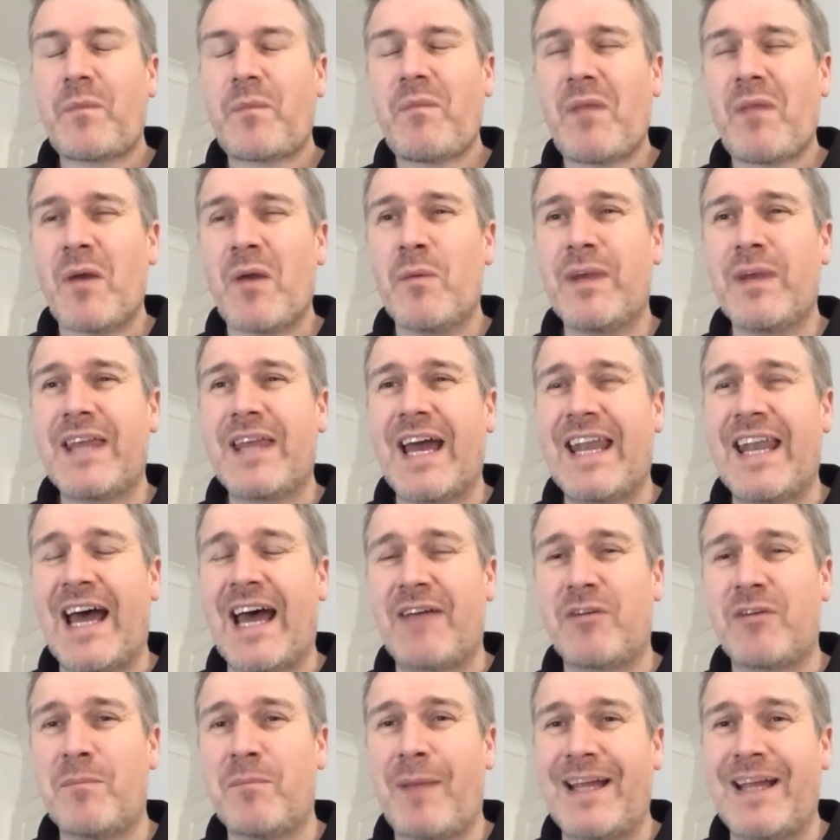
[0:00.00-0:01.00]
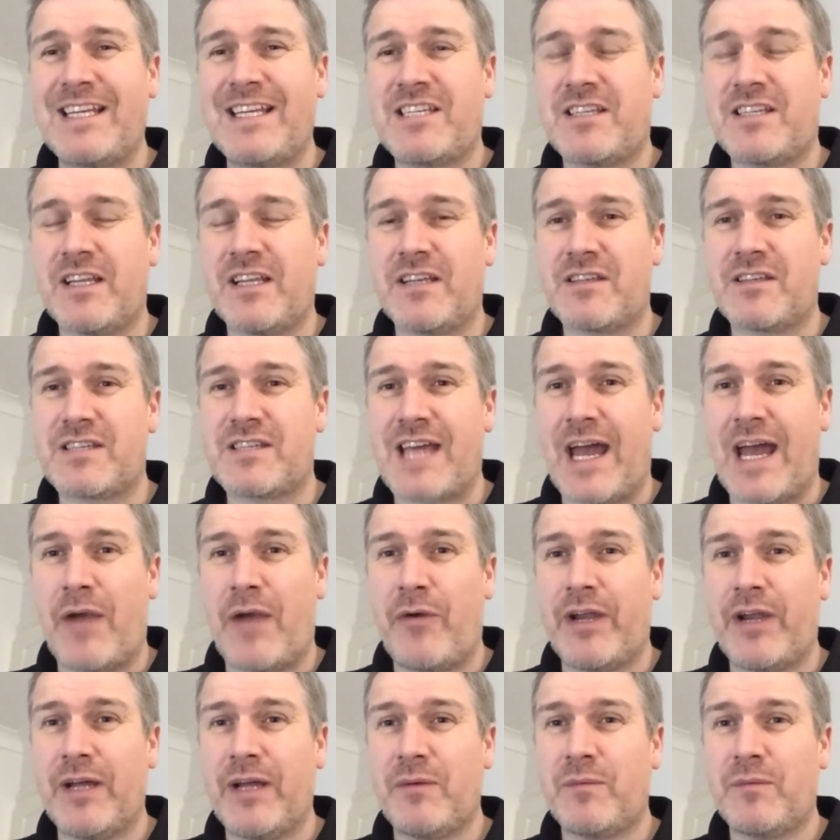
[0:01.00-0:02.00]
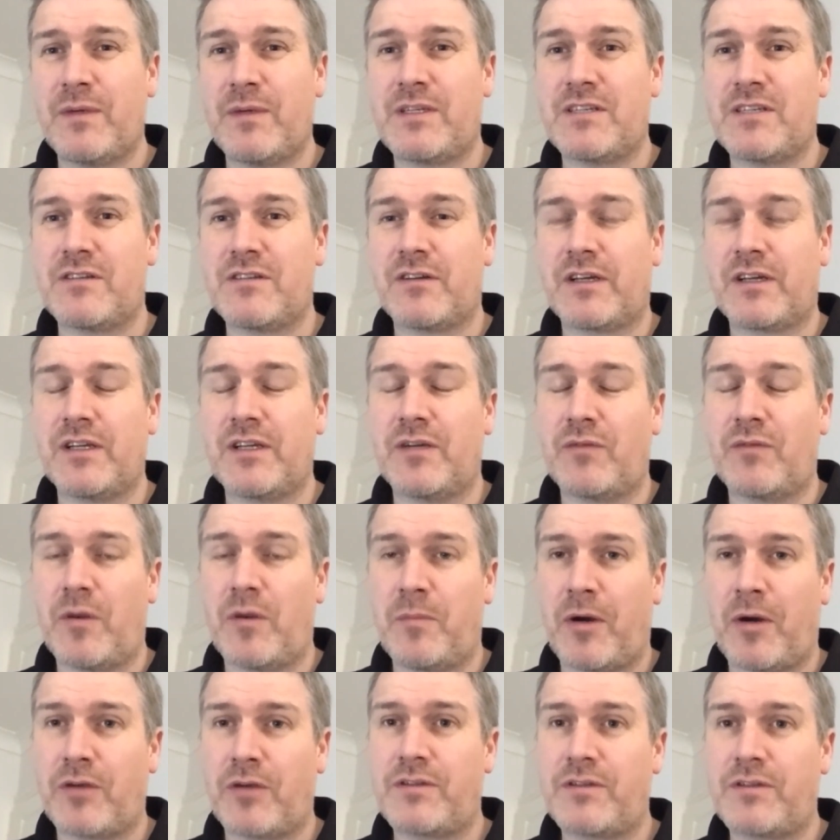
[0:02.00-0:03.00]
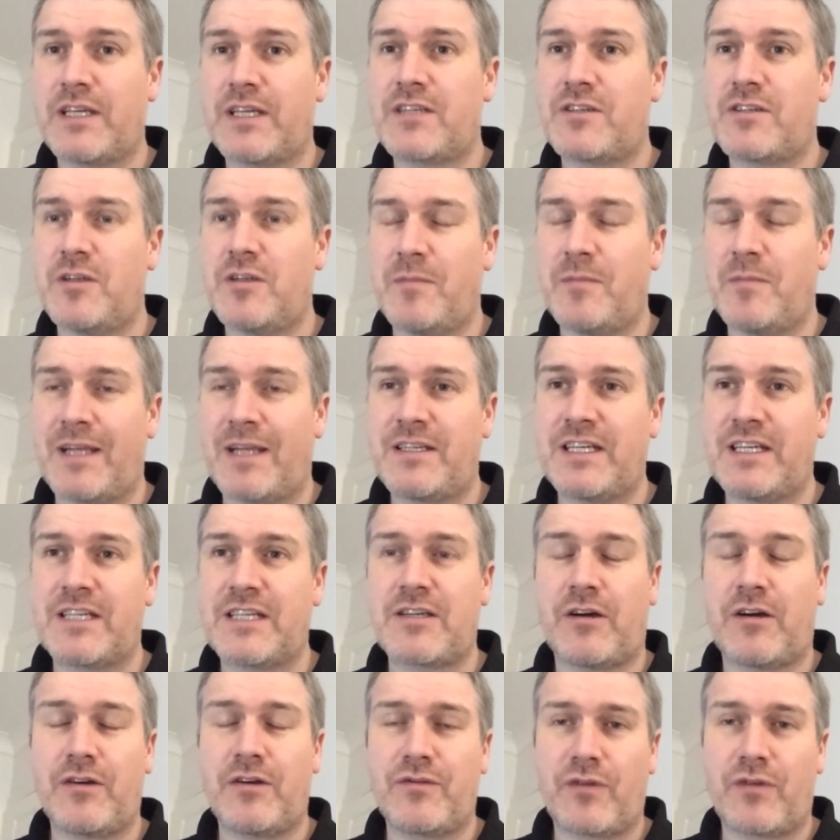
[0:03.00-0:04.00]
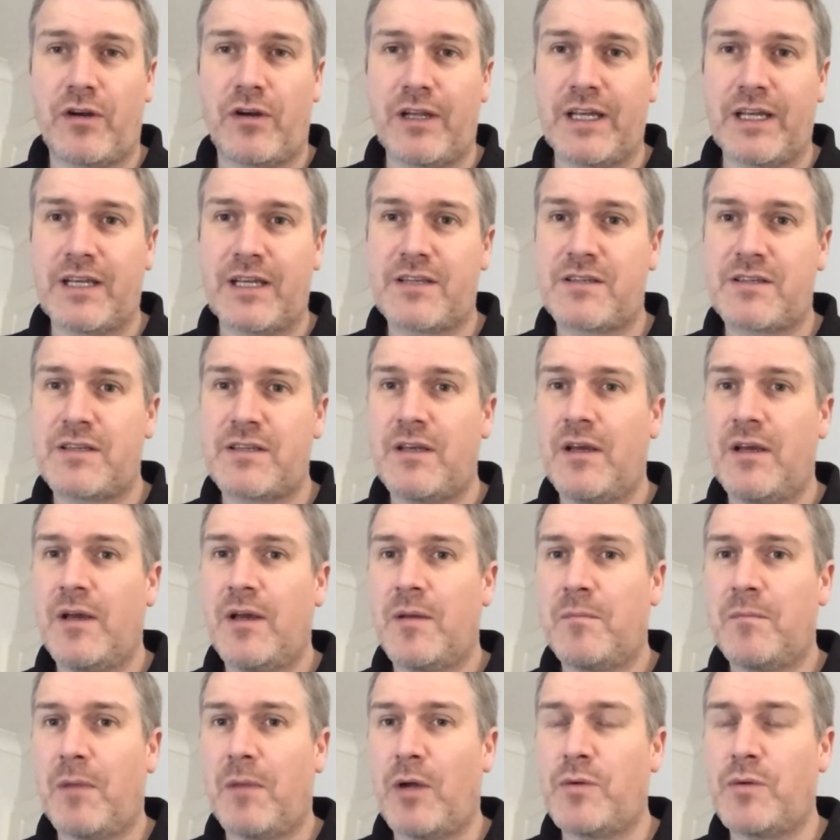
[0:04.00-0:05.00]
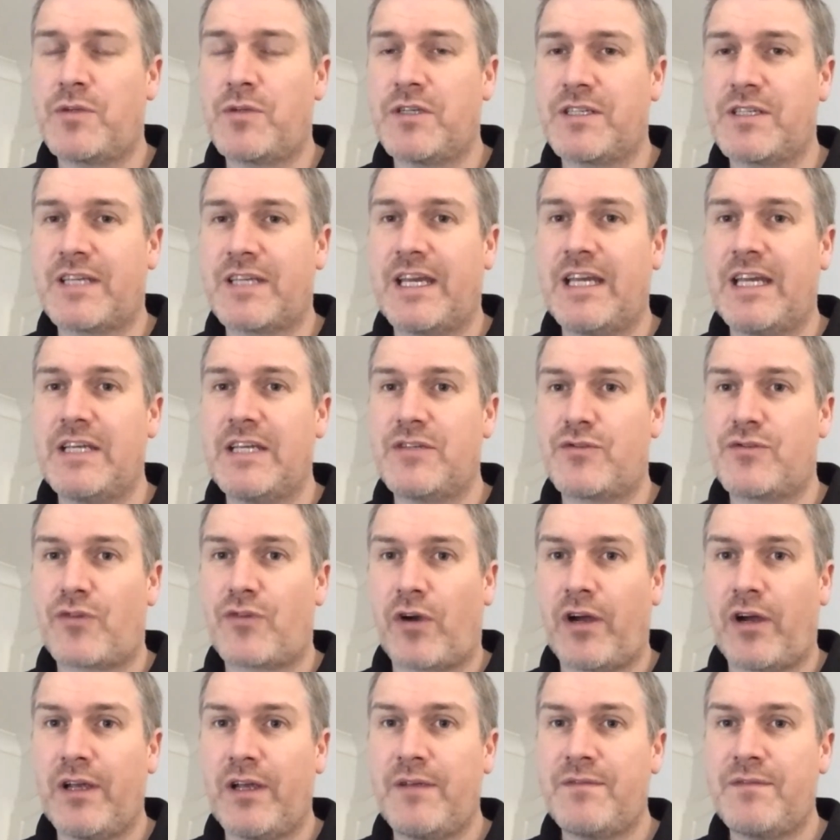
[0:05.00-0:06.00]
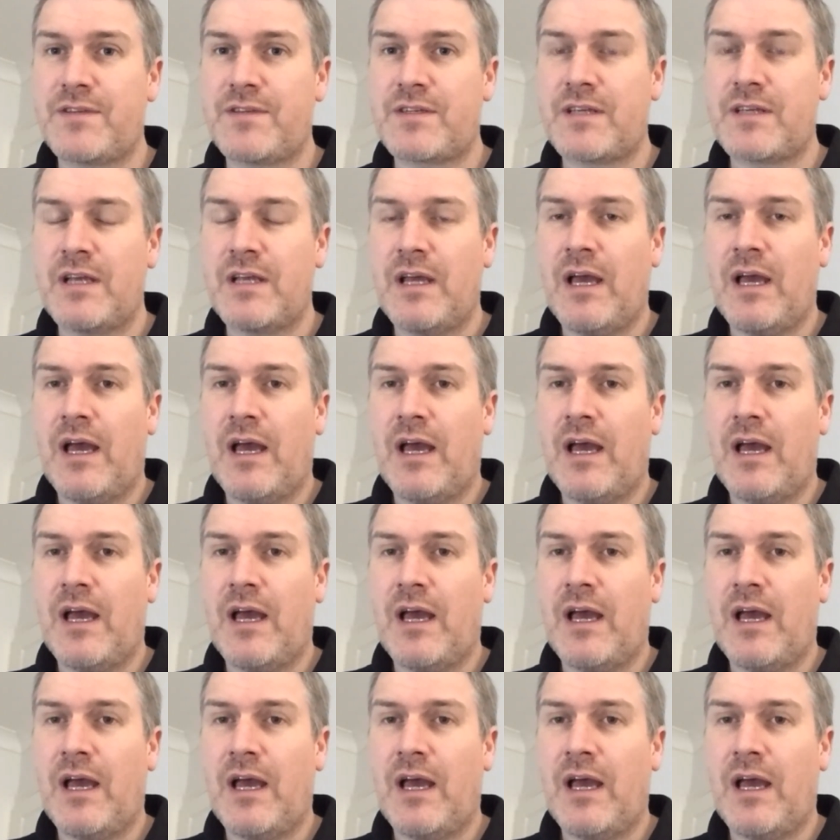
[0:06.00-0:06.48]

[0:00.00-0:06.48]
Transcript: We then have a maintenance area, which is looking at robotics, pneumatics, hydraulics, motors, gears, drives.